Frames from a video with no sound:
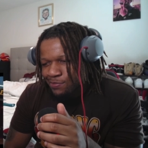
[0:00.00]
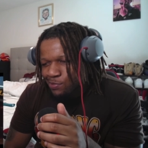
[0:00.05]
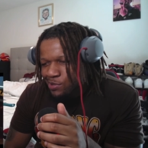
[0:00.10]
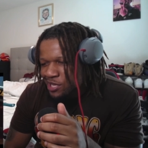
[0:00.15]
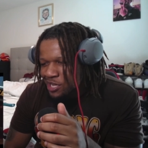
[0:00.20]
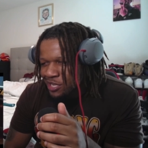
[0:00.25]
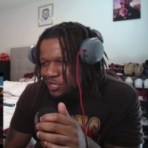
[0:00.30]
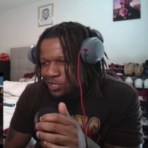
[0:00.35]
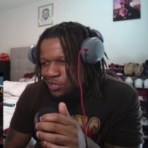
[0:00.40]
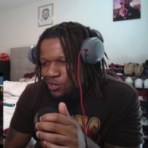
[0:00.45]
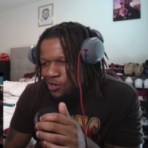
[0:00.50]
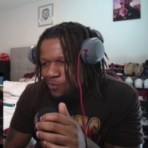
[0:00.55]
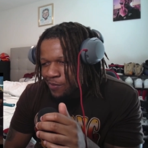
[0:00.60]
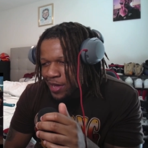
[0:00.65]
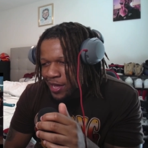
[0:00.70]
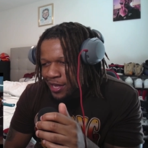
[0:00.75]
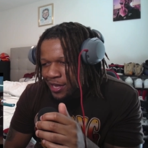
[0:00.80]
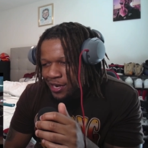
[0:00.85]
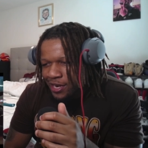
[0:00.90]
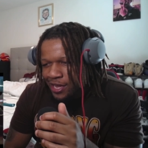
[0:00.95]
Please don't go
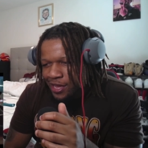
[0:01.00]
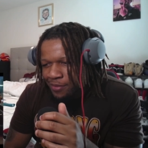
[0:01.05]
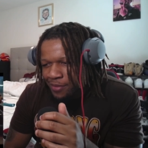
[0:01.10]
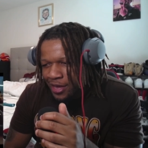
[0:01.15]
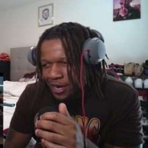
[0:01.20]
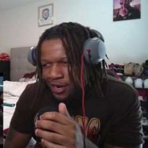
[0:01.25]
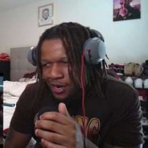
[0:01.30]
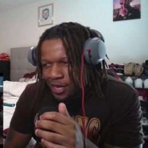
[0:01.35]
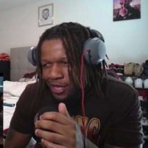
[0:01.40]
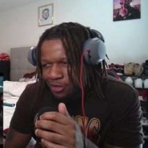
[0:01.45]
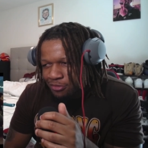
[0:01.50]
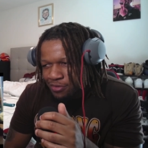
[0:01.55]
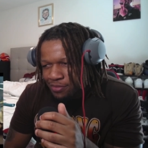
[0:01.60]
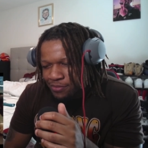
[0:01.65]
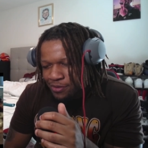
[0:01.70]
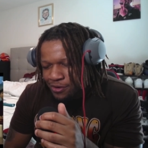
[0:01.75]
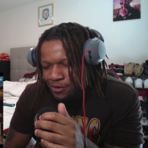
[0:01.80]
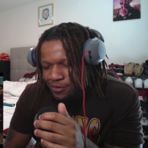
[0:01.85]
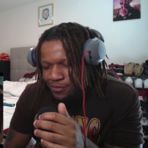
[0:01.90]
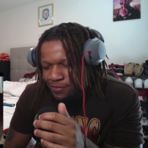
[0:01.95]
back in there and make another one.
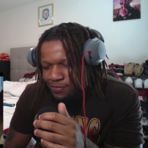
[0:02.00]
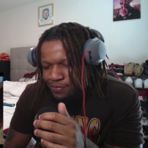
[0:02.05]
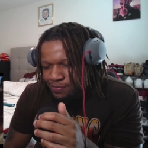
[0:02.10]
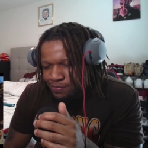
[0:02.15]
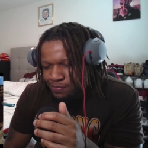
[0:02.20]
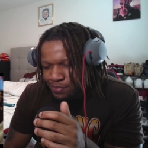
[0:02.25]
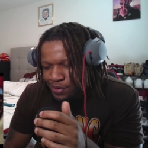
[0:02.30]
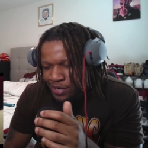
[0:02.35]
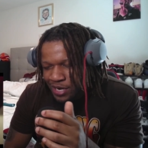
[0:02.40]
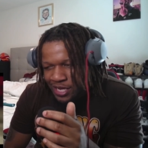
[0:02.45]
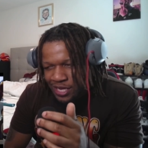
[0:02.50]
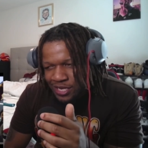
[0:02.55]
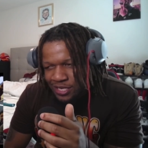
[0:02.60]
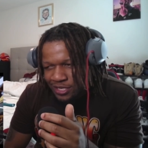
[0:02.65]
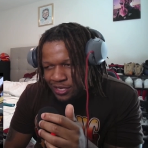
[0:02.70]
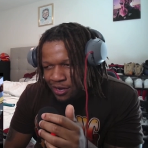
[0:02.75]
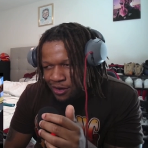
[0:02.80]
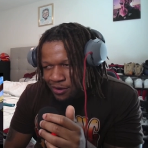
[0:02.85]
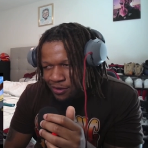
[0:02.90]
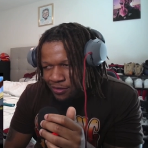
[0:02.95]
Bro. Please
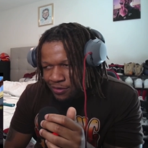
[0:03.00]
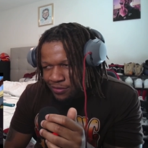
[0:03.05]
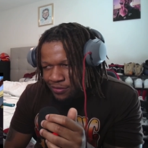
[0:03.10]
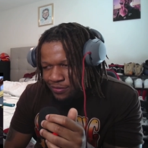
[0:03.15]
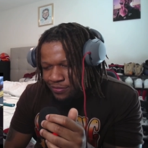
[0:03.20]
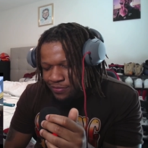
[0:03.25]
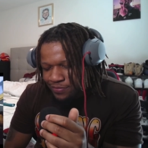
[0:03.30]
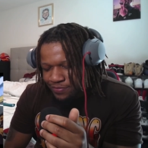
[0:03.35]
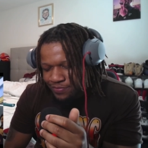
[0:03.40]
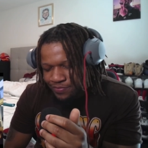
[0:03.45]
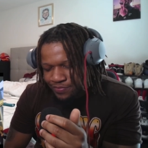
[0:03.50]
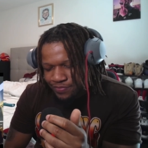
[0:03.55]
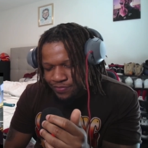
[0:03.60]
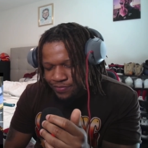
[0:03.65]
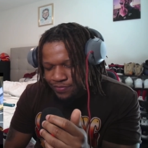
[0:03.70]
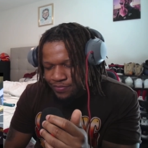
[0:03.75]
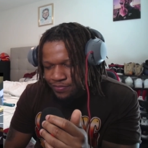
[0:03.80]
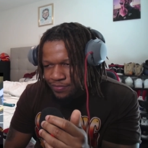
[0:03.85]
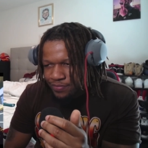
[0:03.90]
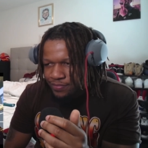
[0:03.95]
don't. You Can't
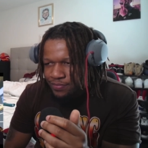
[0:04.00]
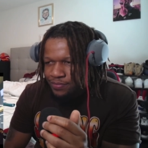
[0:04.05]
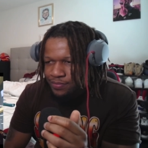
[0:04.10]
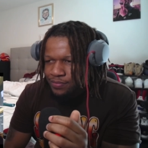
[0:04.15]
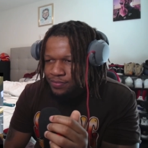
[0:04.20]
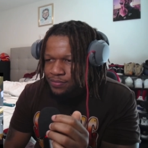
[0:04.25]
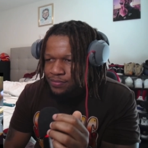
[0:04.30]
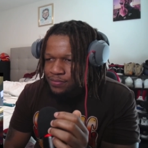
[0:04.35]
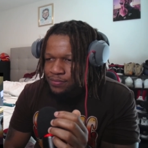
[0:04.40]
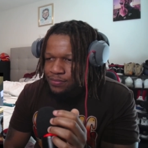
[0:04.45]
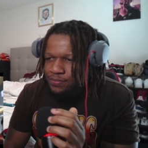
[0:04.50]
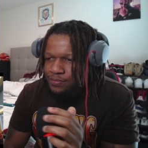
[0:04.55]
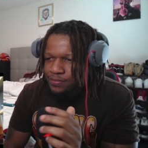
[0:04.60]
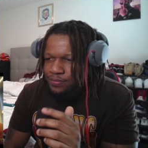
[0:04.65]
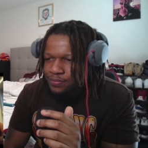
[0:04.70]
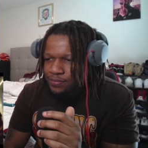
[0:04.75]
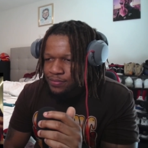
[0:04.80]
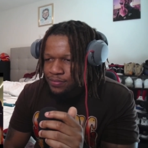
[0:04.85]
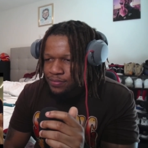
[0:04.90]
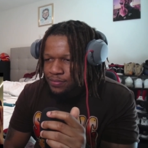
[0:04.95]
say nigga.
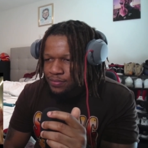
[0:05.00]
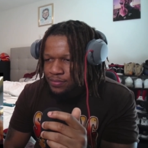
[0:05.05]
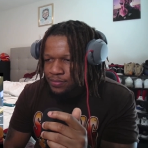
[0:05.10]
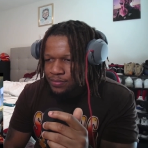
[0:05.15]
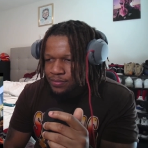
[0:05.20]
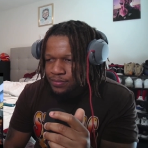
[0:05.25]
You can't say